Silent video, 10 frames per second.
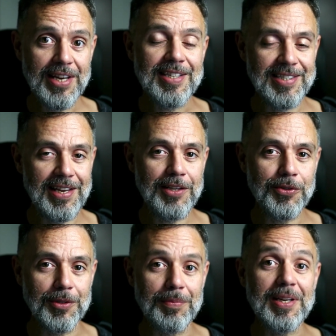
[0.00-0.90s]
stay
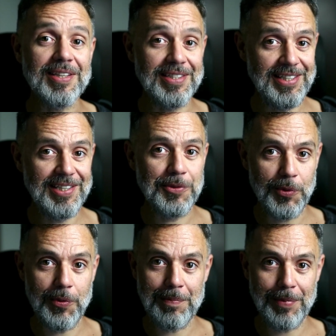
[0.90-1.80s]
tuned because this
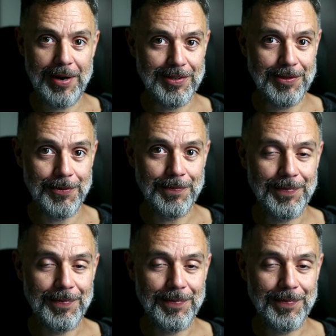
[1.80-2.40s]
will impress you.